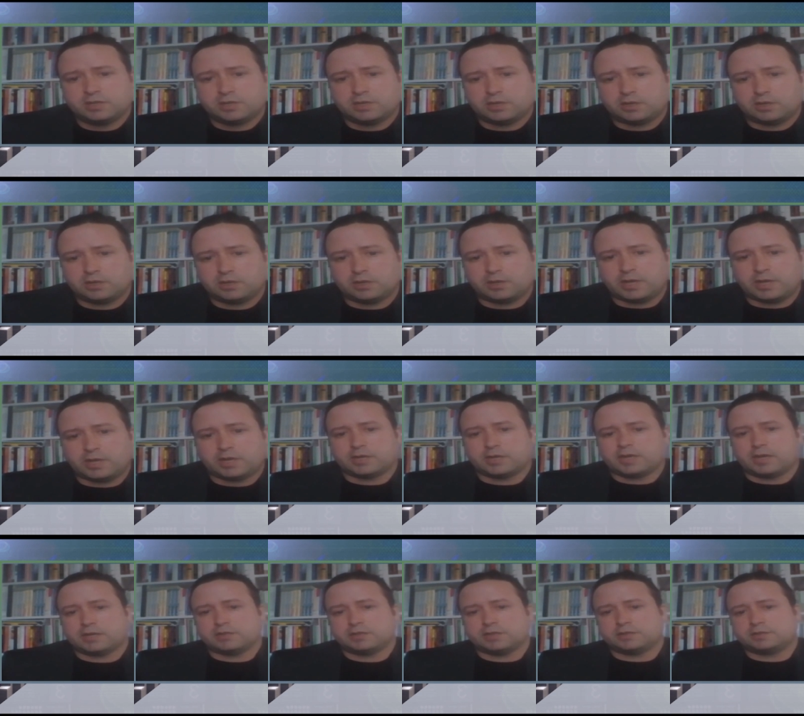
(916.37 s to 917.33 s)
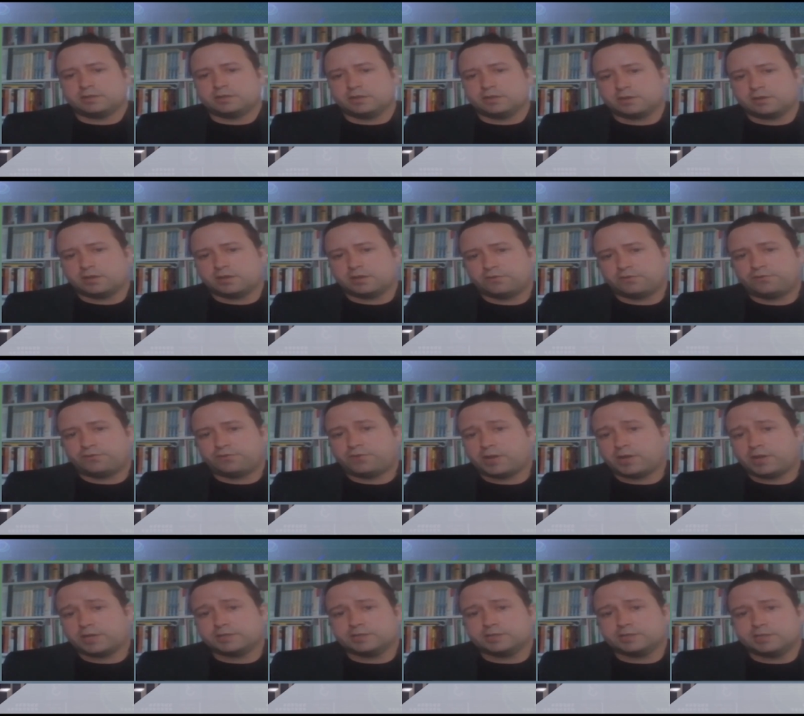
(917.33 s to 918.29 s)
uh, and, and uh, kind of
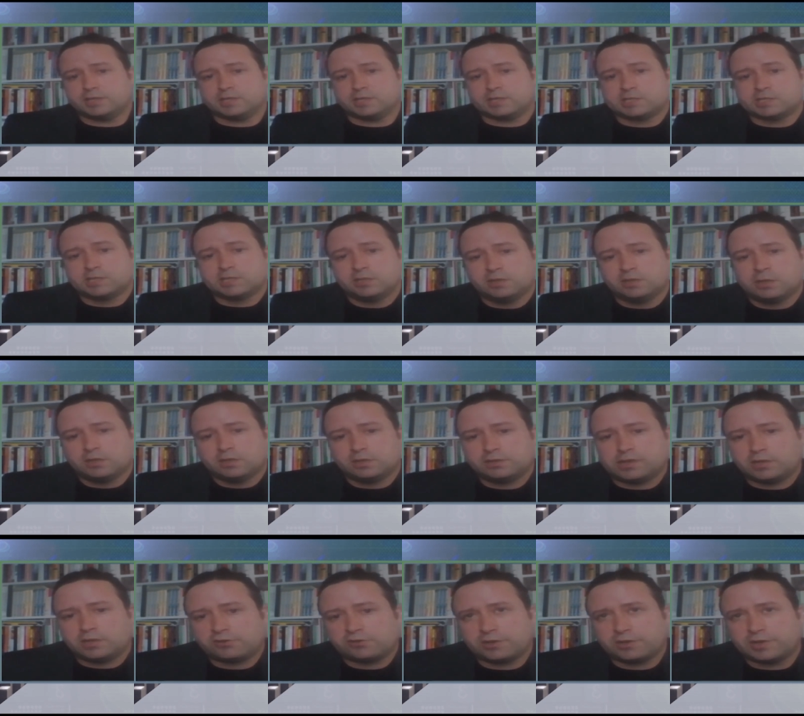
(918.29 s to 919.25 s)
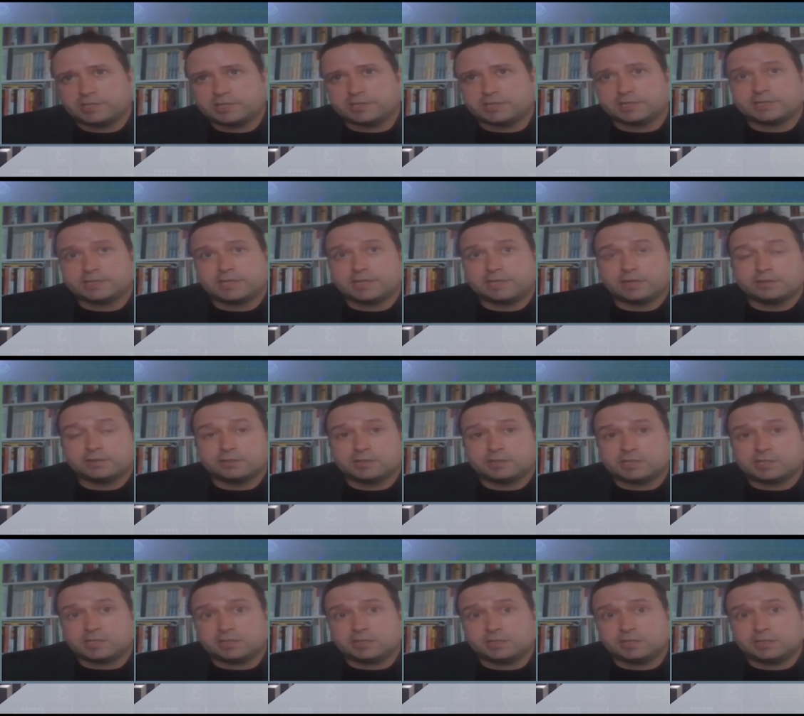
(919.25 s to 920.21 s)
fight these nationalistic
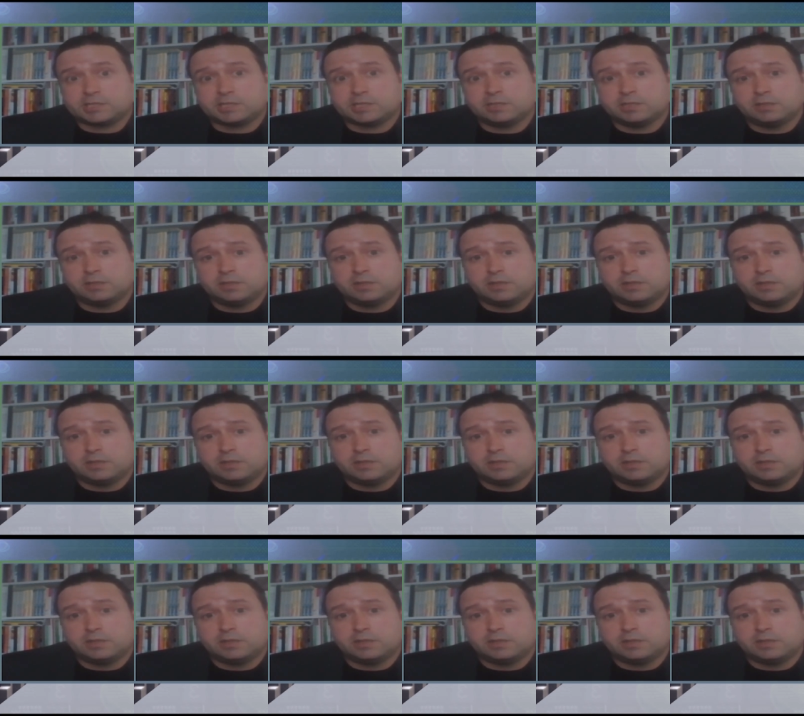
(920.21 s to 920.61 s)
tendencies.